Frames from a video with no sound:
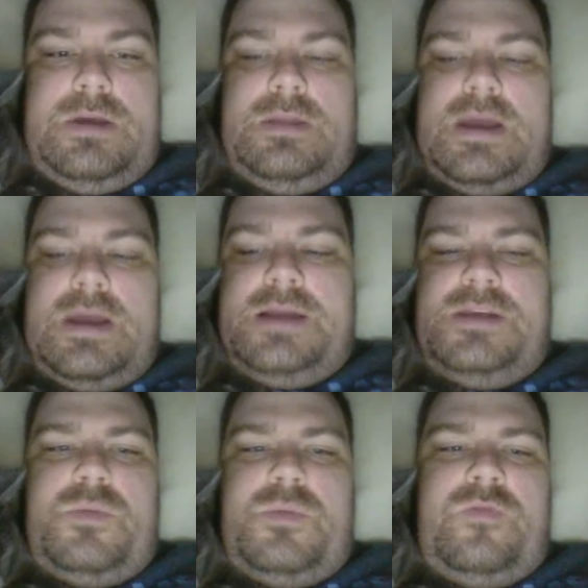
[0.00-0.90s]
Like I
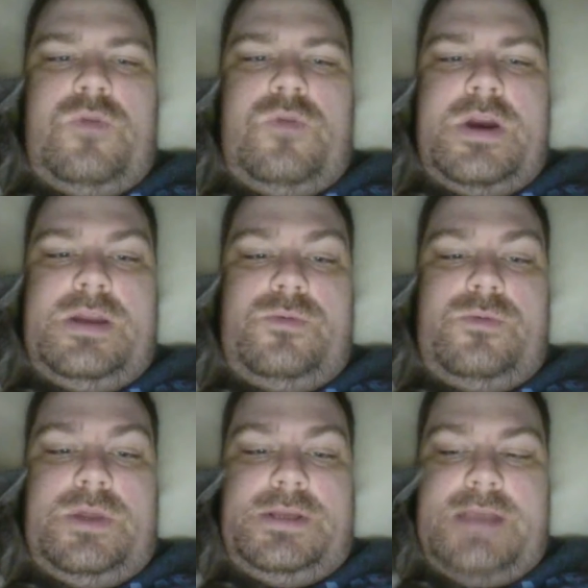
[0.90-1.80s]
said before, it didn't
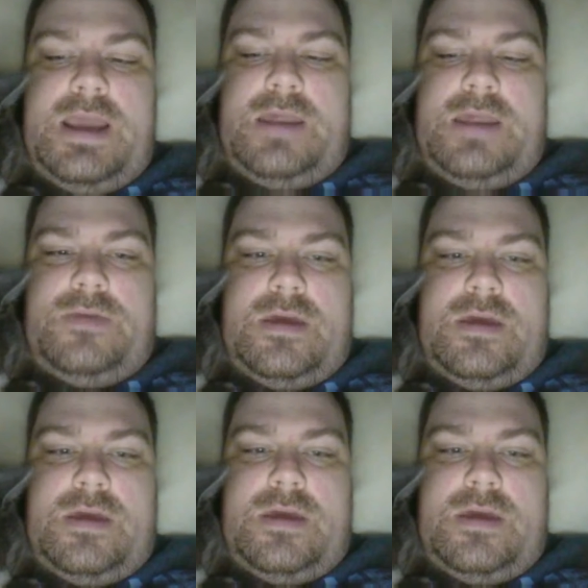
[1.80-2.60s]
really say anything.